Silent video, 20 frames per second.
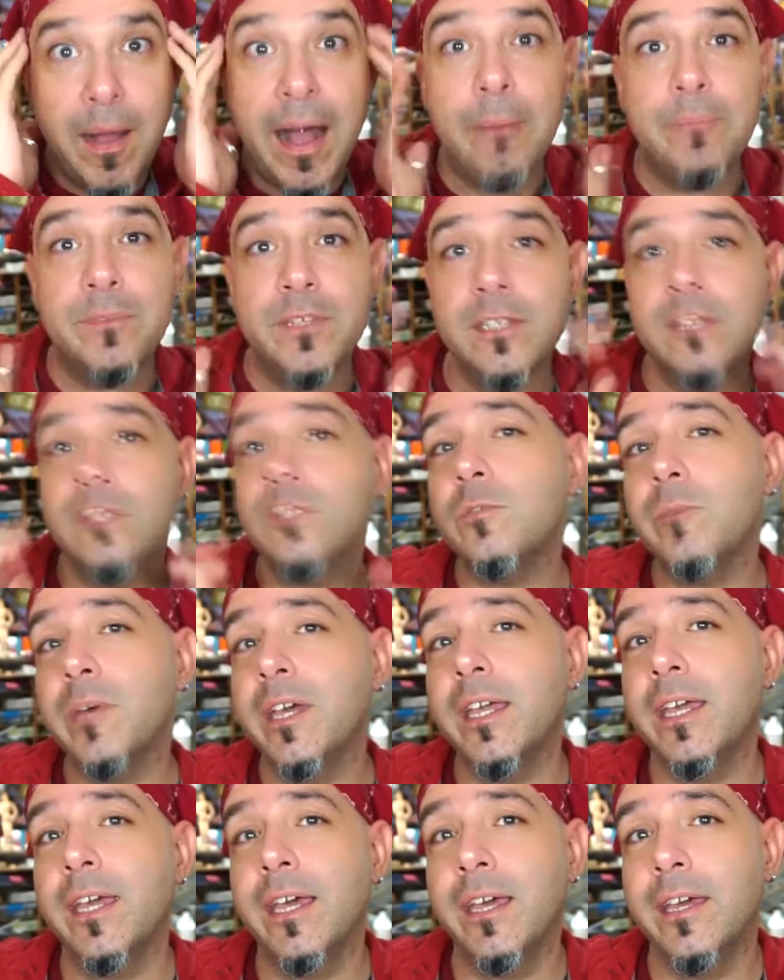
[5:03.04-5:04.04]
Popped into
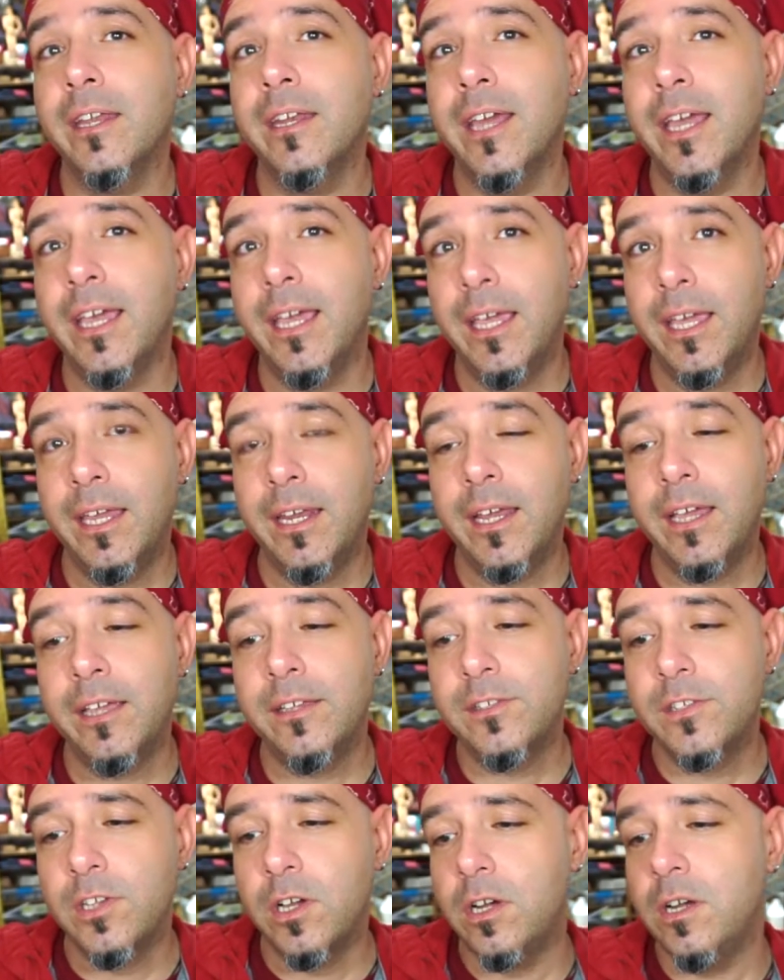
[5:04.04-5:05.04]
my head and I
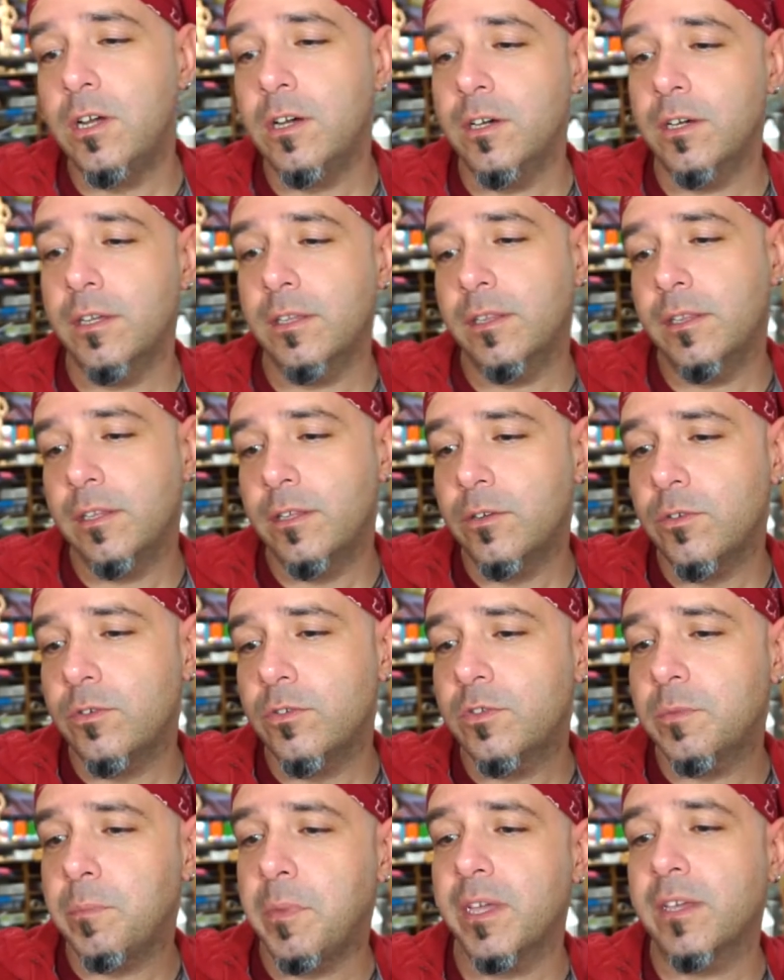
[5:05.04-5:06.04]
saw a little
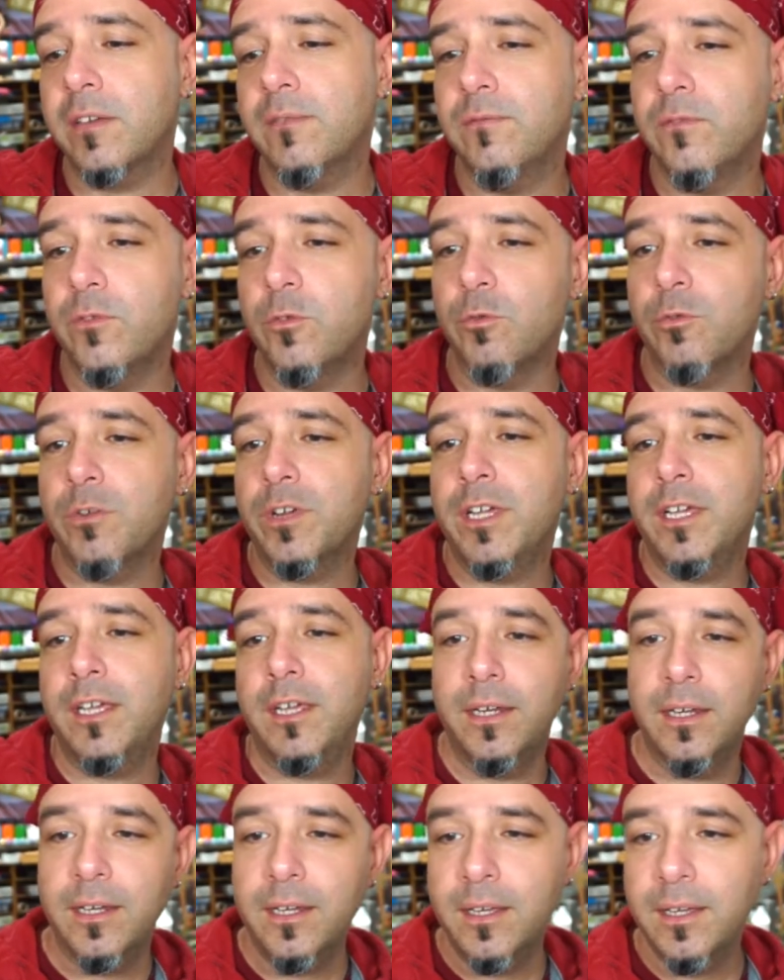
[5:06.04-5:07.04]
speck of
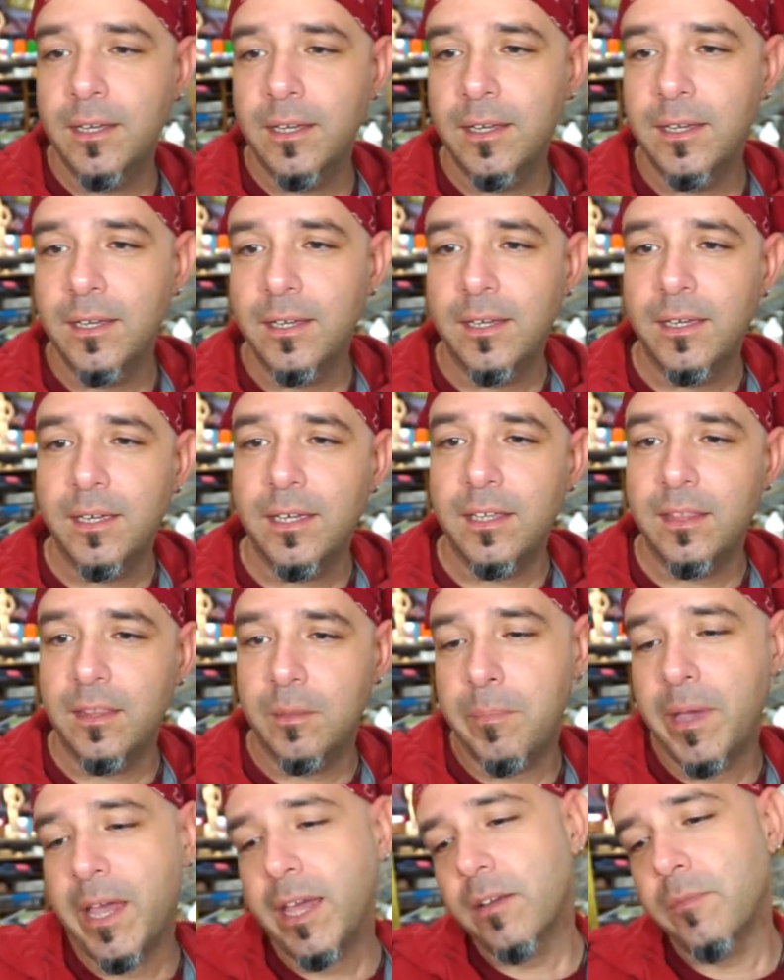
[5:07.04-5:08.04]
green in the
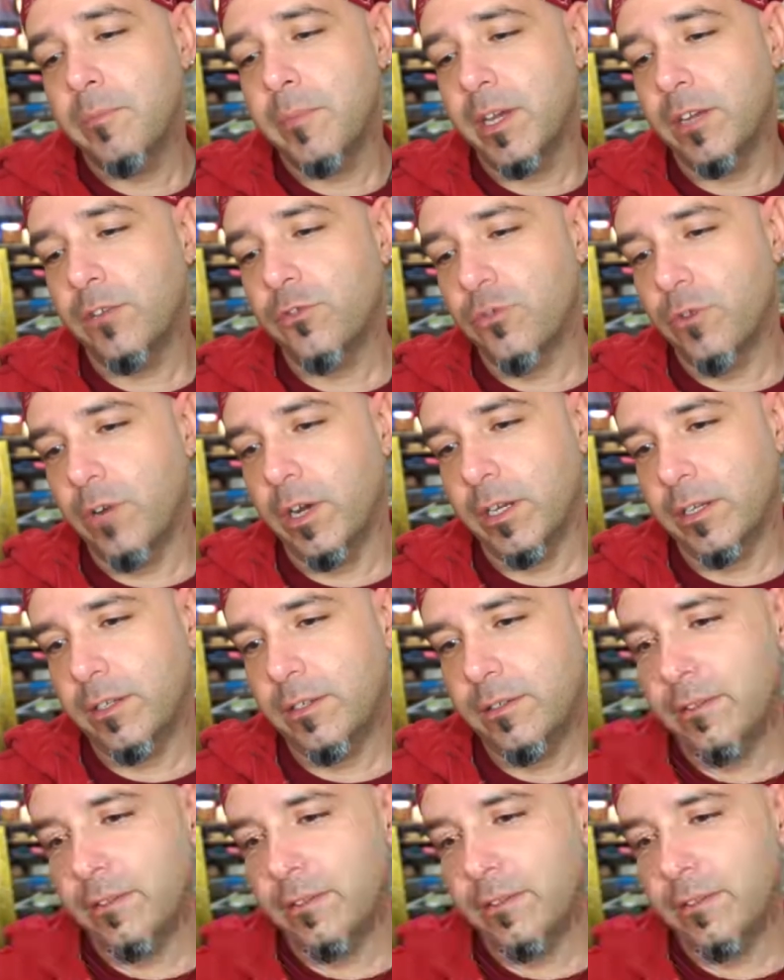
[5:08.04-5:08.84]
back of my truck.